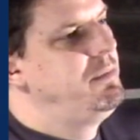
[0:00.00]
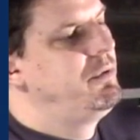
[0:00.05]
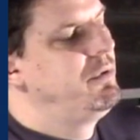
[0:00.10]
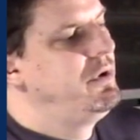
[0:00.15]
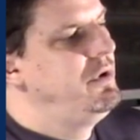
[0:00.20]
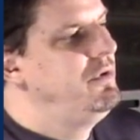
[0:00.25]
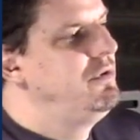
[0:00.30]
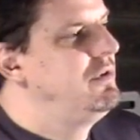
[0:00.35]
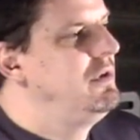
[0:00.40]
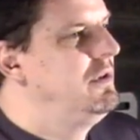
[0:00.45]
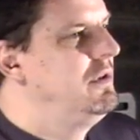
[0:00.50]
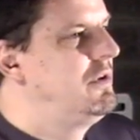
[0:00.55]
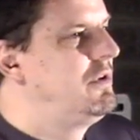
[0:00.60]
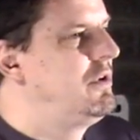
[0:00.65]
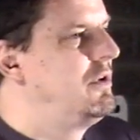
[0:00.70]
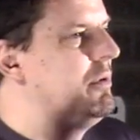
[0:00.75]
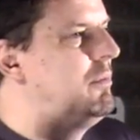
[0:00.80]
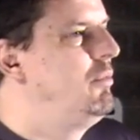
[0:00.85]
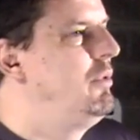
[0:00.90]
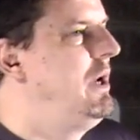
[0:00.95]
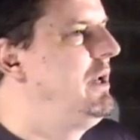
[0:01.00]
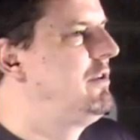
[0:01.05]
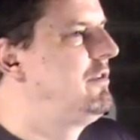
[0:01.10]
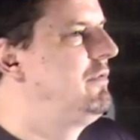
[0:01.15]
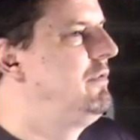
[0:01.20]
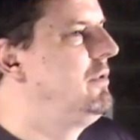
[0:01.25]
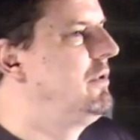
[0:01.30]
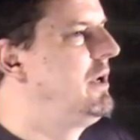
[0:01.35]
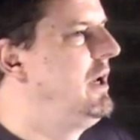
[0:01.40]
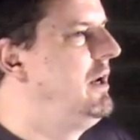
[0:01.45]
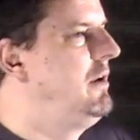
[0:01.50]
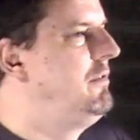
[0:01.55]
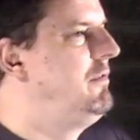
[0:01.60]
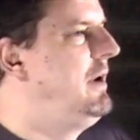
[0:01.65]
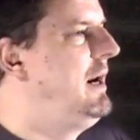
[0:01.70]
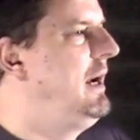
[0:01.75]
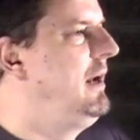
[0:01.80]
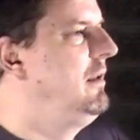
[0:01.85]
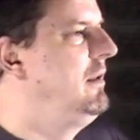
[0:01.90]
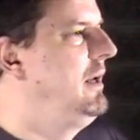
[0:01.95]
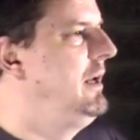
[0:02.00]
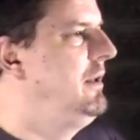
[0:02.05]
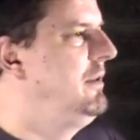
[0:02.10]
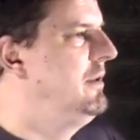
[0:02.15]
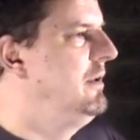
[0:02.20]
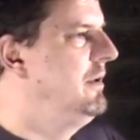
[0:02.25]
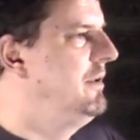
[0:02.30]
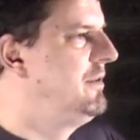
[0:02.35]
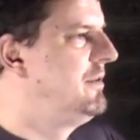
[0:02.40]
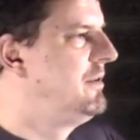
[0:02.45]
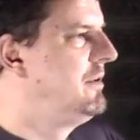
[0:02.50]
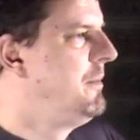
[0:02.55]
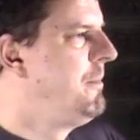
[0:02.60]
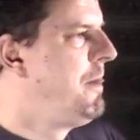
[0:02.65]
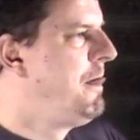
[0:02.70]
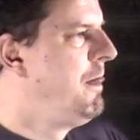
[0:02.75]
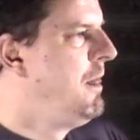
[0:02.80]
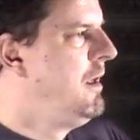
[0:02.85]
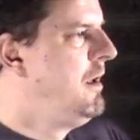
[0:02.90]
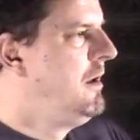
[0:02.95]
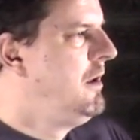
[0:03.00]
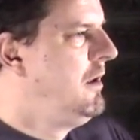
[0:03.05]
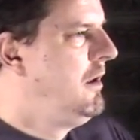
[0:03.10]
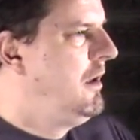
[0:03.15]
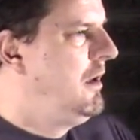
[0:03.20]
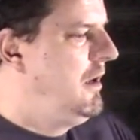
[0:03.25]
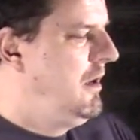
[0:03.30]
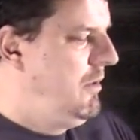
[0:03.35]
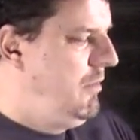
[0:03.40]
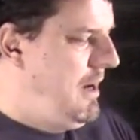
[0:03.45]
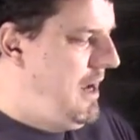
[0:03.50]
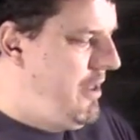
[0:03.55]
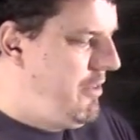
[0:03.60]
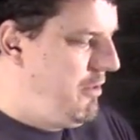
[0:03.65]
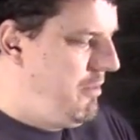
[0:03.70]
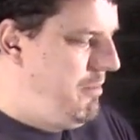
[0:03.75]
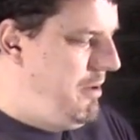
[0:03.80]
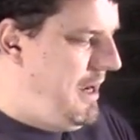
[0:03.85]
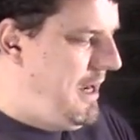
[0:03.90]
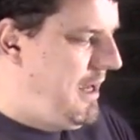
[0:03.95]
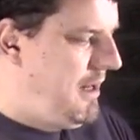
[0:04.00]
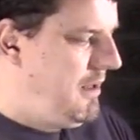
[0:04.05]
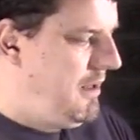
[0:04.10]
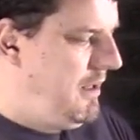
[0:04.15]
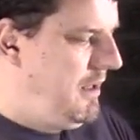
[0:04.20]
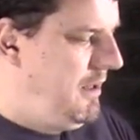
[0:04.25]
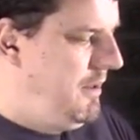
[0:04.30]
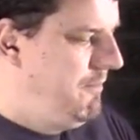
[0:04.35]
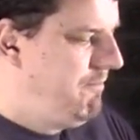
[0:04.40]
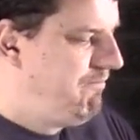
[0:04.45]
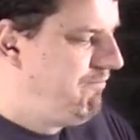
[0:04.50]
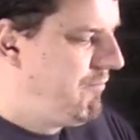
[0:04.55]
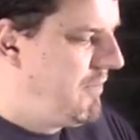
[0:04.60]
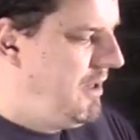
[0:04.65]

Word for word: people using the term restful kind of violate this uh, rather badly.